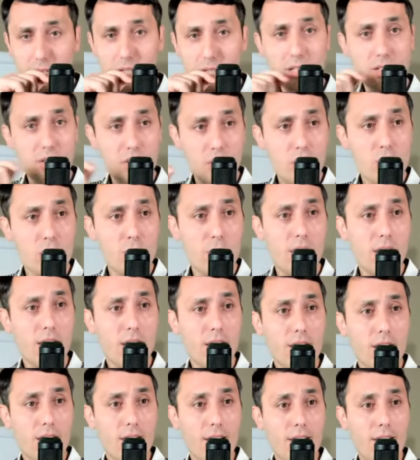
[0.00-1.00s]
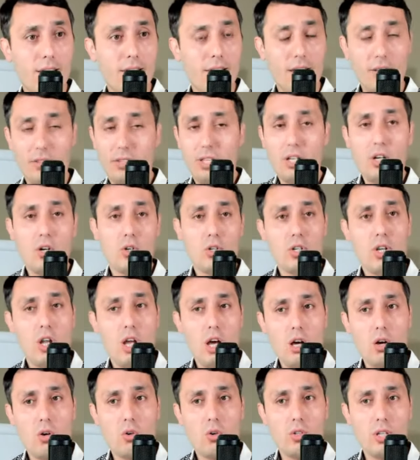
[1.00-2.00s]
excuse me, that they don't
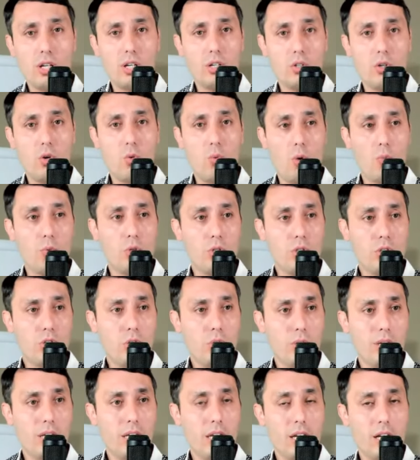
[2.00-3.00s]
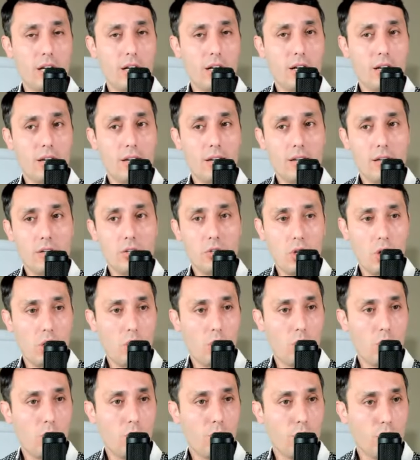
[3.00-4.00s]
know. They don't know what we're doing here.
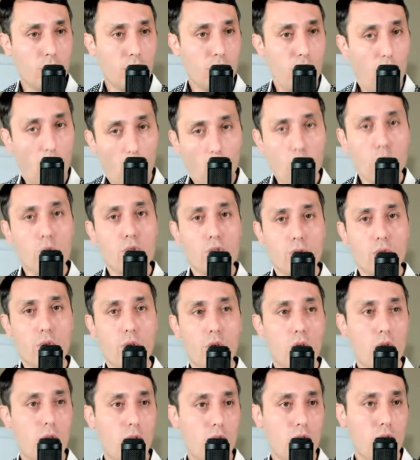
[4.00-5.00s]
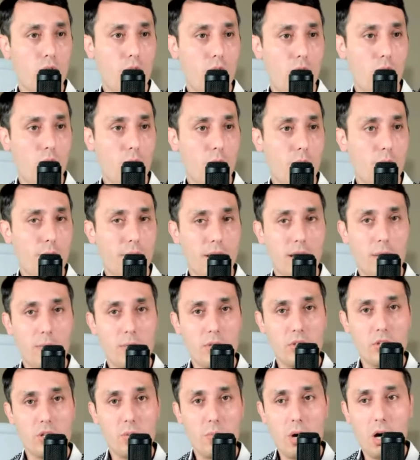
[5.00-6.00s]
So for those of you who don't know me, my
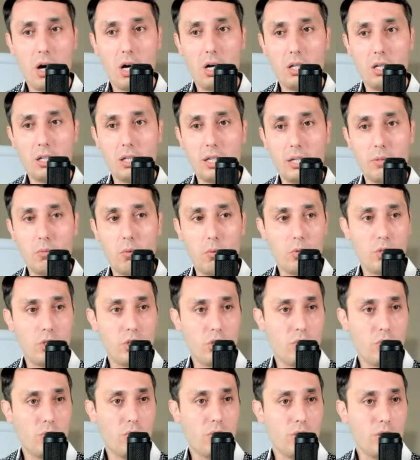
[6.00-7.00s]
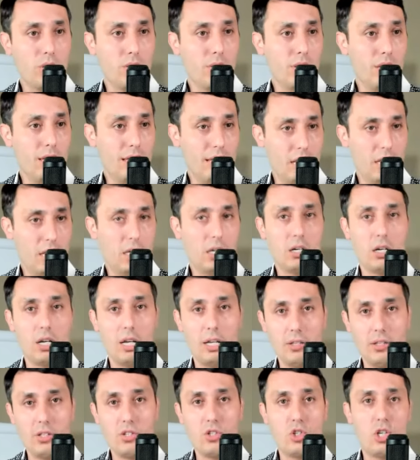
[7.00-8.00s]
name is Kamal, and what we do here
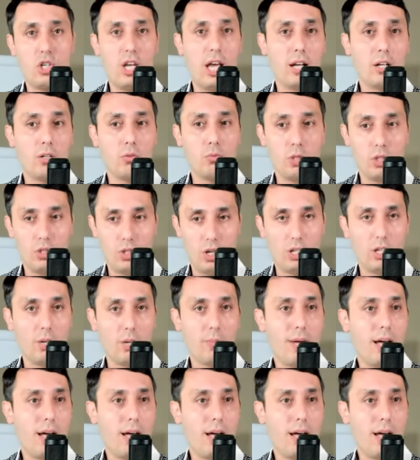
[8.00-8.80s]
in this channel, we talk